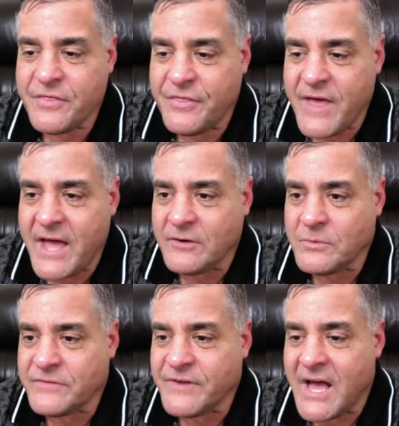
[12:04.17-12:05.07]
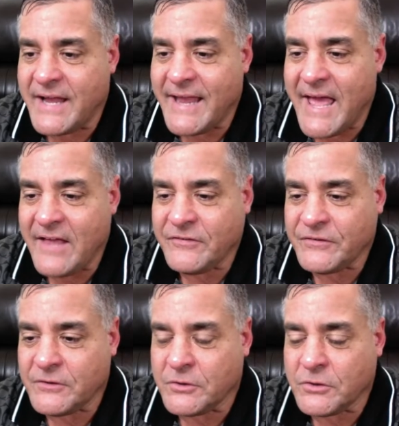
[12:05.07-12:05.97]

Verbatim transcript: Then we've got S.